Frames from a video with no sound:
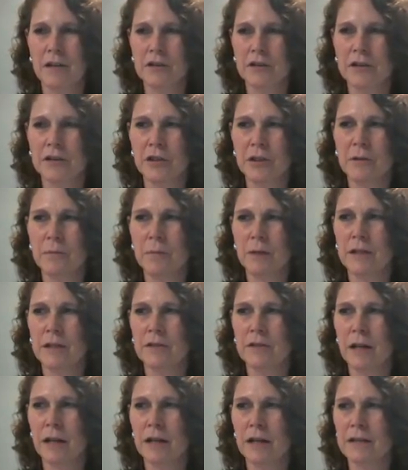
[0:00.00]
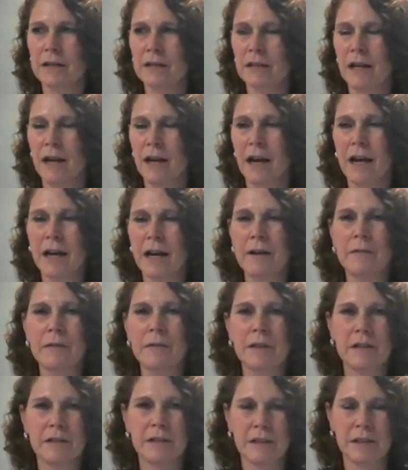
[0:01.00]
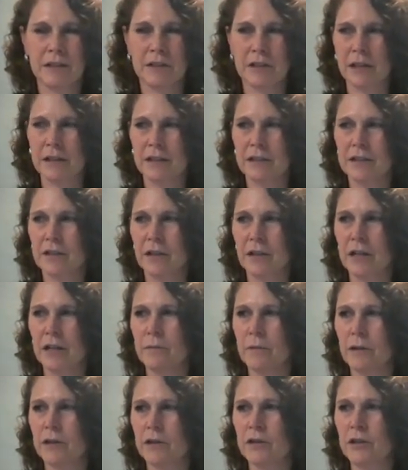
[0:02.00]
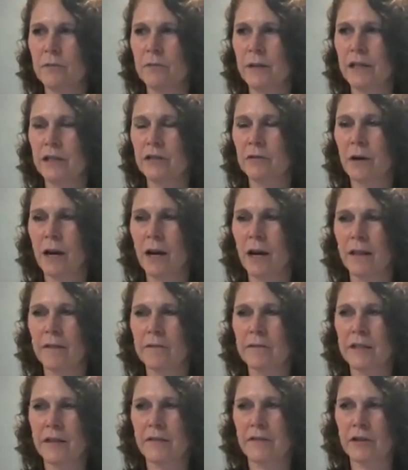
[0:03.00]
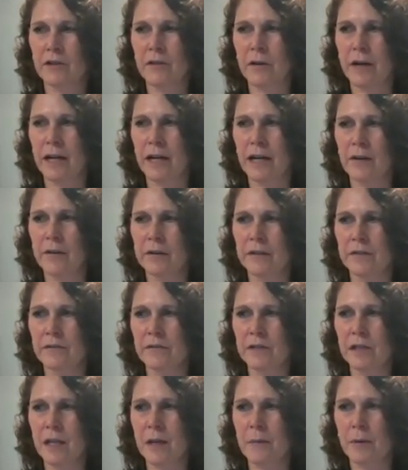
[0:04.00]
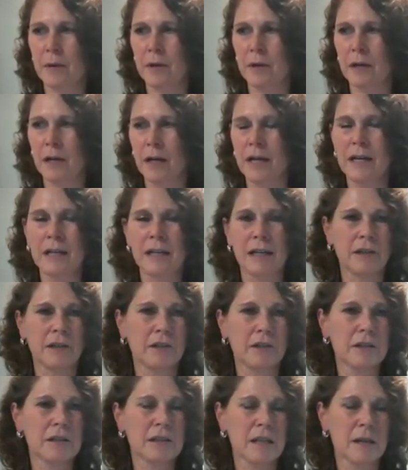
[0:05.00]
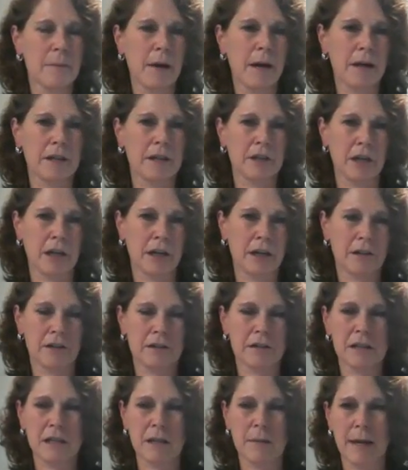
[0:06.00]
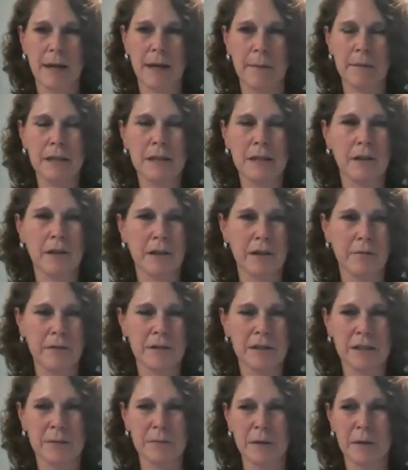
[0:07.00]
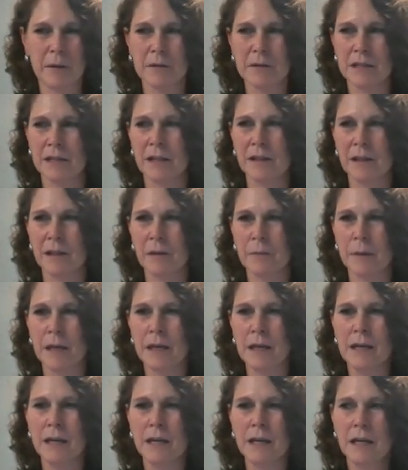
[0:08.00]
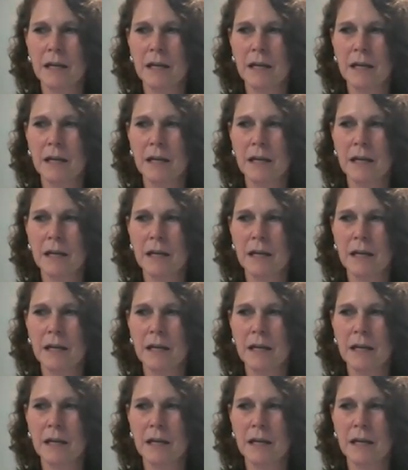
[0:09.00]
should be addressed. I would suggest starting with a 2-week trial of 7 or 8 hours of sleep per night and good sleep hygiene, good sleep habits. I'll give you some of those in a little bit.